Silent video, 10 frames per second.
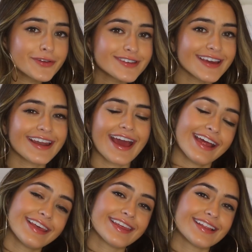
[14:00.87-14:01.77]
routine,
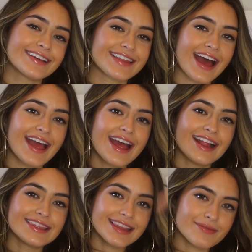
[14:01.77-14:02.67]
anything like that.
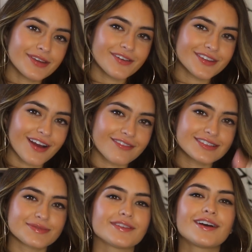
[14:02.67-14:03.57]
Let me know in the
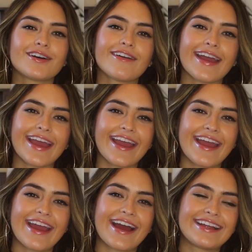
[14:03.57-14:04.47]
comments below,
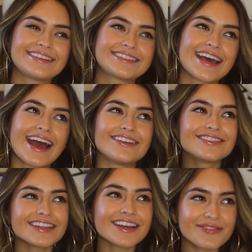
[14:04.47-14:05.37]
and
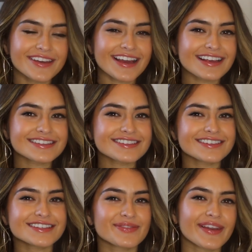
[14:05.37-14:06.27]
really hope that you guys
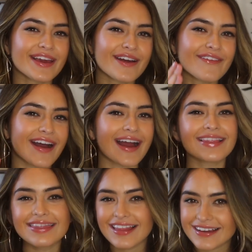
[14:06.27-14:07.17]
enjoyed this video. I
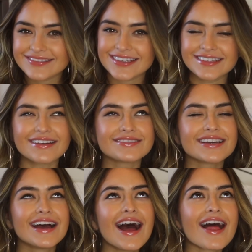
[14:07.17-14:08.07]
loved, loved,
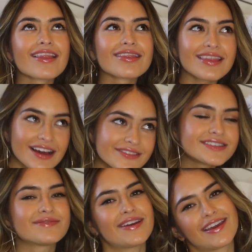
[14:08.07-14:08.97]

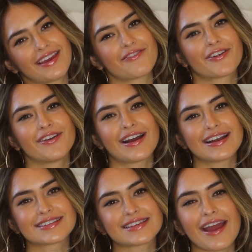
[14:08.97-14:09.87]
Loved making it for you
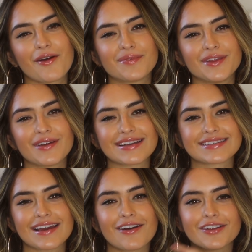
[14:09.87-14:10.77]
guys. I hope that you guys
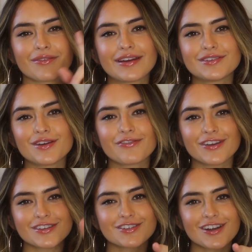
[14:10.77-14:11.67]
get on your way to your
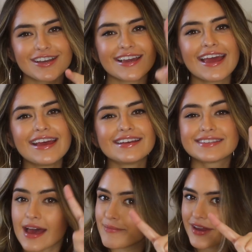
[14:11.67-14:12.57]
fitness journey.
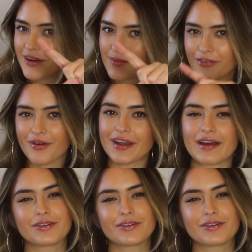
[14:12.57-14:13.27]
Send me your before and